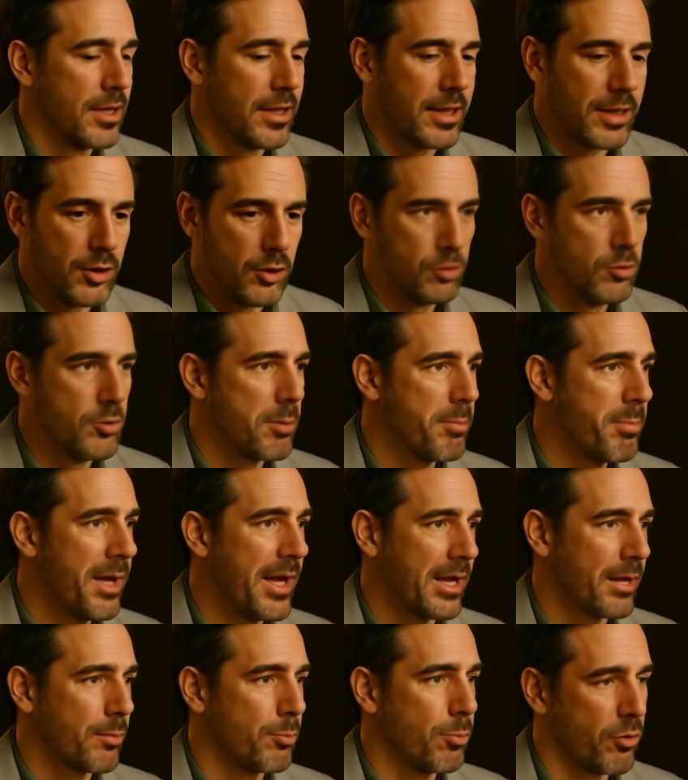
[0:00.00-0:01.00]
acute
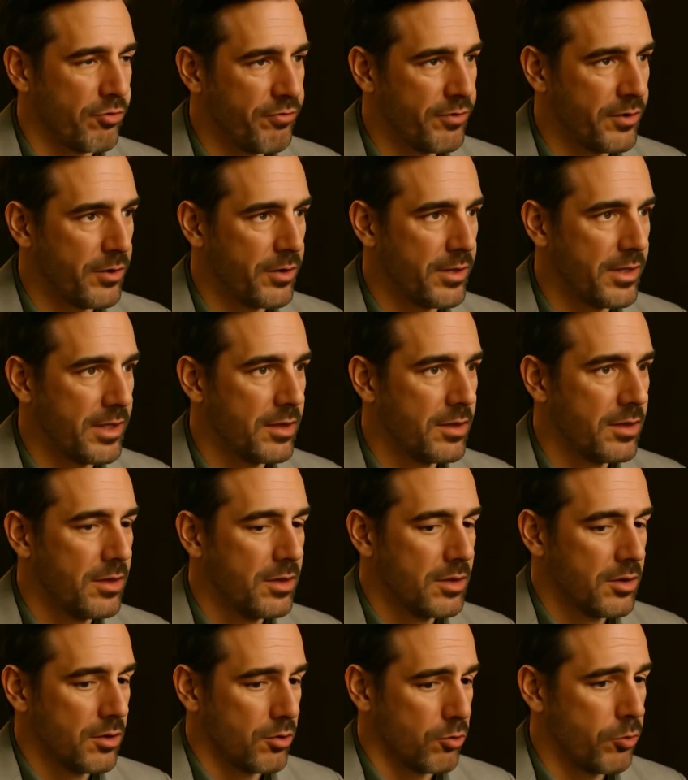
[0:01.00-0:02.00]
hepatic porphyria,
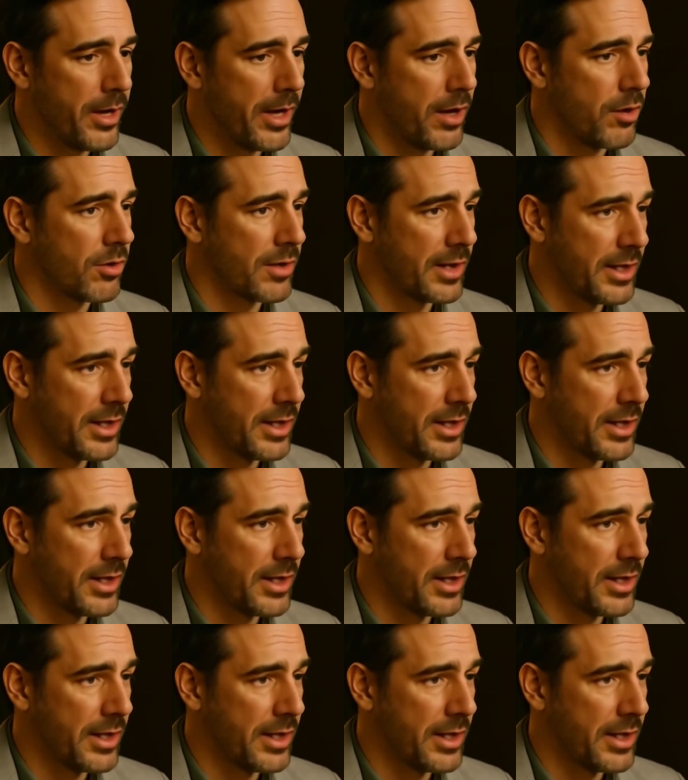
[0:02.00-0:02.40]
a rare